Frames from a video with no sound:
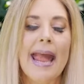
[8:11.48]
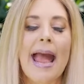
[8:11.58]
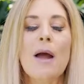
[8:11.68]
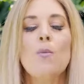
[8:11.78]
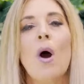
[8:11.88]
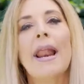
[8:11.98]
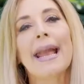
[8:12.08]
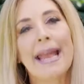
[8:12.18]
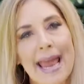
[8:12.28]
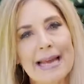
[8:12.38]
And what I
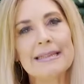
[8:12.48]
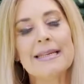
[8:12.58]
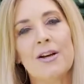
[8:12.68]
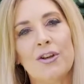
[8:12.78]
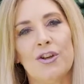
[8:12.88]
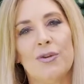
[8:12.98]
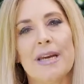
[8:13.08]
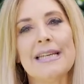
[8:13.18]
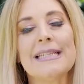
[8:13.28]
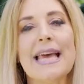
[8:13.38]
can tell you
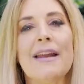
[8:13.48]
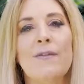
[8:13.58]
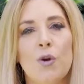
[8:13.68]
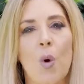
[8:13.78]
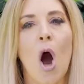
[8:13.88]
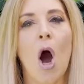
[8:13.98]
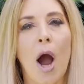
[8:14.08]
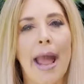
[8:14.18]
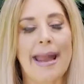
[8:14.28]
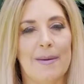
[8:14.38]
is that if you
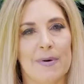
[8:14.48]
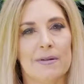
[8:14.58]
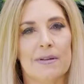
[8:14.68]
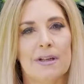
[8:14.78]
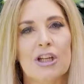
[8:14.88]
are able